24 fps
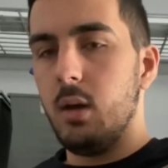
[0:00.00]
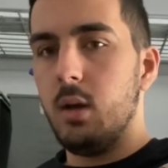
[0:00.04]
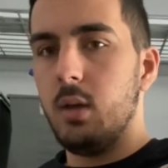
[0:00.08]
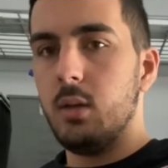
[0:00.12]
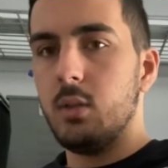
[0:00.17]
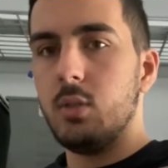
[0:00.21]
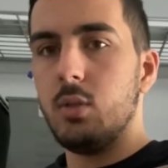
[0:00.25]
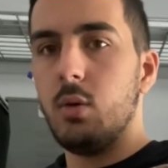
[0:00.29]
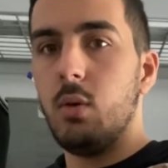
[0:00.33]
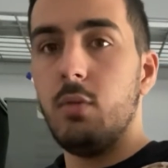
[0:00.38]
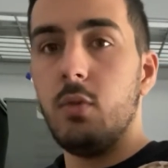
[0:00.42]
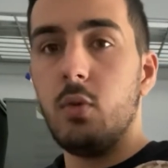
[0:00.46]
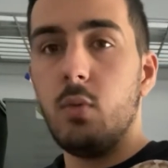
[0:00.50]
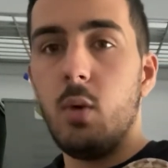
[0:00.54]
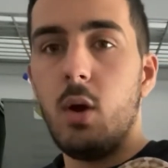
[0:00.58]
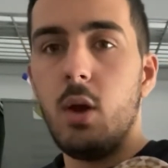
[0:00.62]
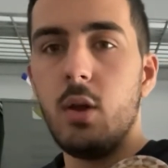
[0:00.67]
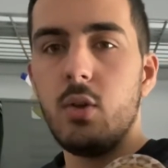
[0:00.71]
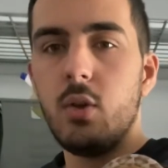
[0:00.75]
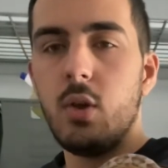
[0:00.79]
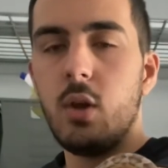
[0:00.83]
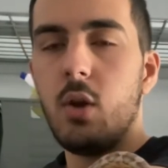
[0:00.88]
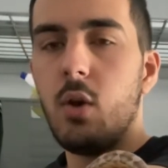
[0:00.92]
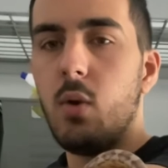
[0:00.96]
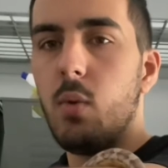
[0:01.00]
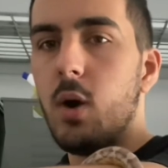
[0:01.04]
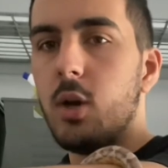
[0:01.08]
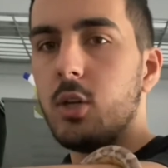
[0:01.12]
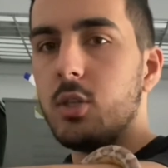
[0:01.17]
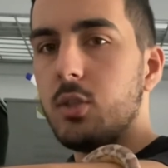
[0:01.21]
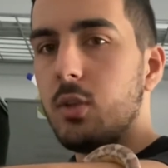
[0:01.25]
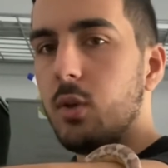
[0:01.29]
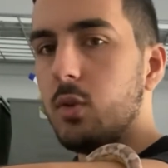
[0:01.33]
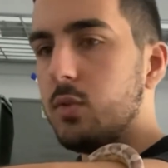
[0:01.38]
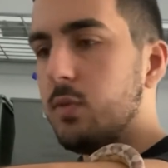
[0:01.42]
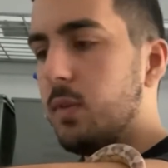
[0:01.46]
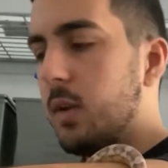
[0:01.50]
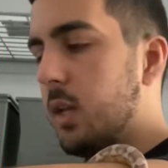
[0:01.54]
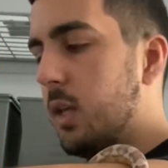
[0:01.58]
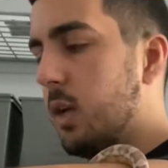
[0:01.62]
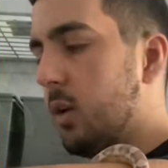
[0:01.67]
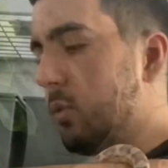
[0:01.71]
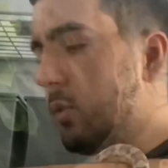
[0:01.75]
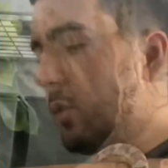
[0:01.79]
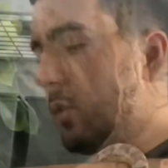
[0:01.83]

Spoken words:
So if you want, you can go watch those videos. And